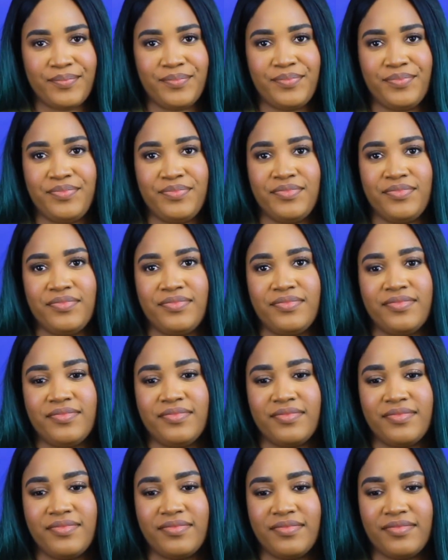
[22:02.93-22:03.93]

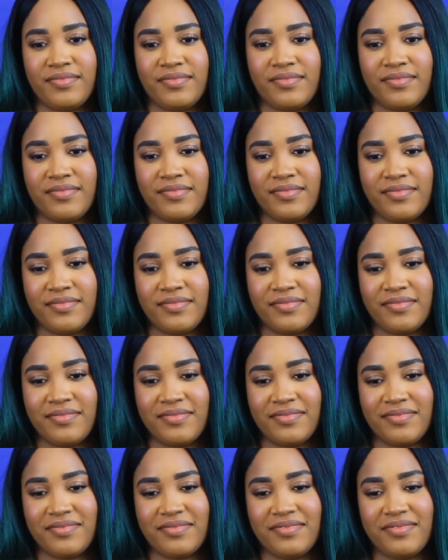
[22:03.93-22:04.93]

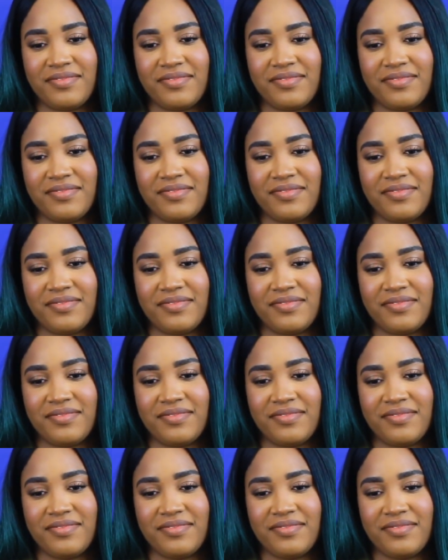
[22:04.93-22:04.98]
The person shown says nothing.